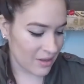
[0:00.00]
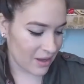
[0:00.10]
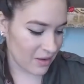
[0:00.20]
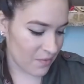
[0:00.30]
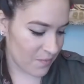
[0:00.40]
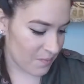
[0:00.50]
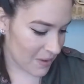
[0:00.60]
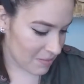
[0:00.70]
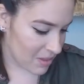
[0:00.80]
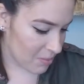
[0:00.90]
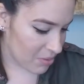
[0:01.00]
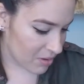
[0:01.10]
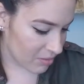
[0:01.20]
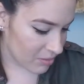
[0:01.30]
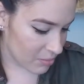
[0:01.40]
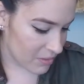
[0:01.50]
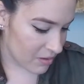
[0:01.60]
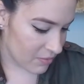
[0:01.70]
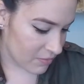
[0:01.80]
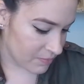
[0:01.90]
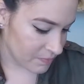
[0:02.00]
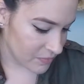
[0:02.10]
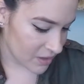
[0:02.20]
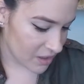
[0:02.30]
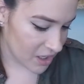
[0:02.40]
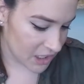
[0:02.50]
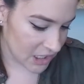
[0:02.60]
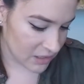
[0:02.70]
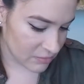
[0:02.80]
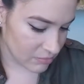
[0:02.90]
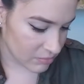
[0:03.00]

like if maybe they put a little bit of honey.